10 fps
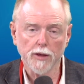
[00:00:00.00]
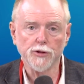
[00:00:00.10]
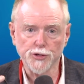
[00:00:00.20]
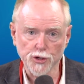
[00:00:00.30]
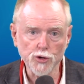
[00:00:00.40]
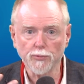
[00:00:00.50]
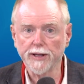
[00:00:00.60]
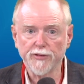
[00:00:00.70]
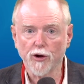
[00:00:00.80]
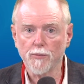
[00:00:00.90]
Do you
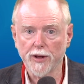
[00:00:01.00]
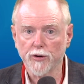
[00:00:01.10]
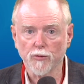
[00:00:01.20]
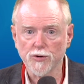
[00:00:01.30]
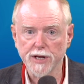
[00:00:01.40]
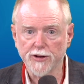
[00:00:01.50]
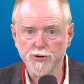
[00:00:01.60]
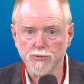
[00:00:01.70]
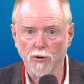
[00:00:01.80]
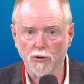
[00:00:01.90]
believe there are better and worse
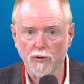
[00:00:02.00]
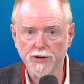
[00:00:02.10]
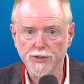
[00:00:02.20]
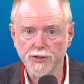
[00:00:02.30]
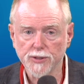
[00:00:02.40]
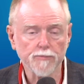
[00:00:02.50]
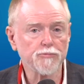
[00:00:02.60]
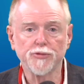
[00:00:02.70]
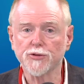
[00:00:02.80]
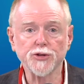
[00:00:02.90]
answers, moral questions?
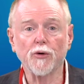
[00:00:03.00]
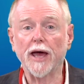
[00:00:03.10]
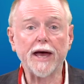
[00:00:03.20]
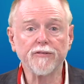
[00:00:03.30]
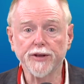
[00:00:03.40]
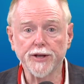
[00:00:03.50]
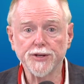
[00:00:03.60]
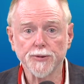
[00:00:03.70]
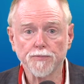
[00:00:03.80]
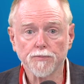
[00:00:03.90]
There's no
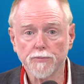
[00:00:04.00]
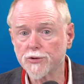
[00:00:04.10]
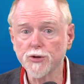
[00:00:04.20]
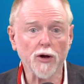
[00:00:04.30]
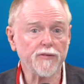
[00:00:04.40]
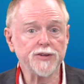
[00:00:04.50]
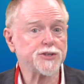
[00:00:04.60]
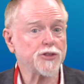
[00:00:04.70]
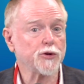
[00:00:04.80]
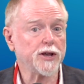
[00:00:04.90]
evidence. There's no evidence
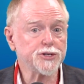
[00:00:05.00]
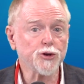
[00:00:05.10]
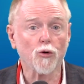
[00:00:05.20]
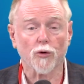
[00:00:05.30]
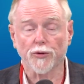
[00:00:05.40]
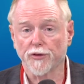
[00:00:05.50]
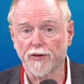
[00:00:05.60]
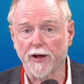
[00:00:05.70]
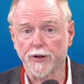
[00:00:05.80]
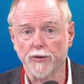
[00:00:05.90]
that there is no world of
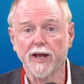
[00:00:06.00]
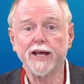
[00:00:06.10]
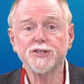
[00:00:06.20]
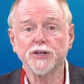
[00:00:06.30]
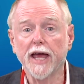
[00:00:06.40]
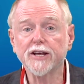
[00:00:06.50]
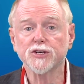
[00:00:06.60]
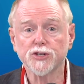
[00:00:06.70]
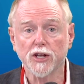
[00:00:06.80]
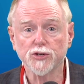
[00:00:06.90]
value. It's an
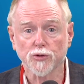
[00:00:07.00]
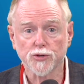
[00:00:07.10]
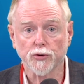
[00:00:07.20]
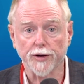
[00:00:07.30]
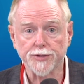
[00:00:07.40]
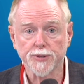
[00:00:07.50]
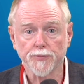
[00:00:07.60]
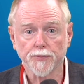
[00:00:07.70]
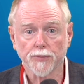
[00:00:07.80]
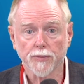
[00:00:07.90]
existential choice.
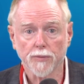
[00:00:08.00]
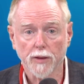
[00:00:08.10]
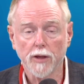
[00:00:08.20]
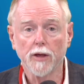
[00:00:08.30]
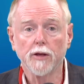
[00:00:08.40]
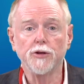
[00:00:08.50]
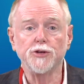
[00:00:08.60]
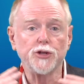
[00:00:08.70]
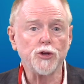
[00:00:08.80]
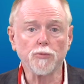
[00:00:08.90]

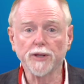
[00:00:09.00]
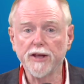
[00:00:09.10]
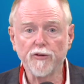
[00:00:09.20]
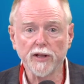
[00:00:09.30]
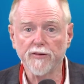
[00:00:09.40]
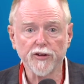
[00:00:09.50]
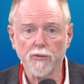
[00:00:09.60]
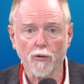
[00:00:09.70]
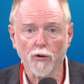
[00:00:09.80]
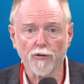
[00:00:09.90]
Do you believe we live in a
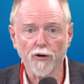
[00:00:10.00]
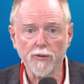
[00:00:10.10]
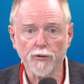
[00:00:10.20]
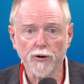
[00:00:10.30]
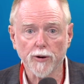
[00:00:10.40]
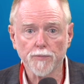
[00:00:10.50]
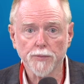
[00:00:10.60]
moral framework?